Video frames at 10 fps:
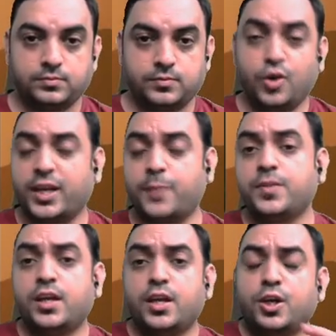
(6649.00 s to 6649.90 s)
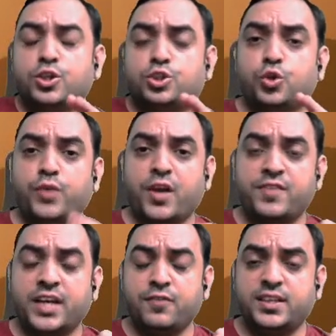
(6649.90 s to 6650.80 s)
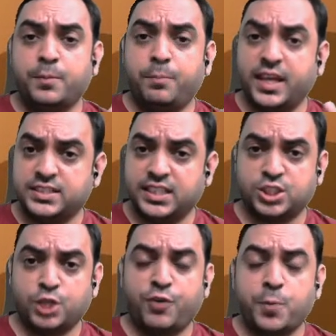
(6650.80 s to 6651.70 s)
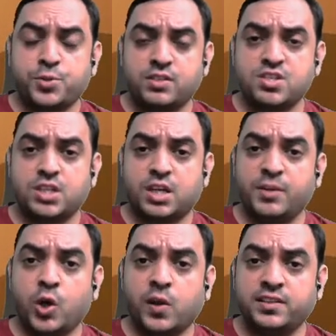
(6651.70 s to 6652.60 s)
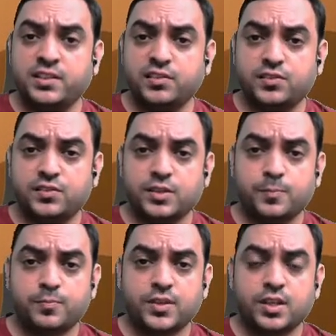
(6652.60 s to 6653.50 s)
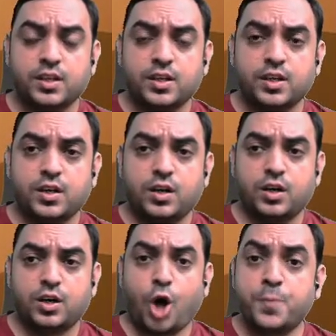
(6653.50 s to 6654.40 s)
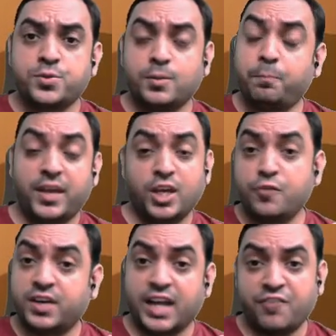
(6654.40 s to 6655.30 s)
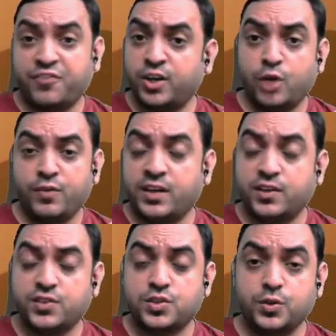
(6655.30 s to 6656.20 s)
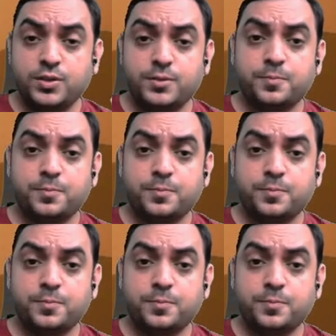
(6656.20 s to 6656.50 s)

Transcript: Okay, so we have done with the basics of options terminologies. Option payoff graph and all we understood.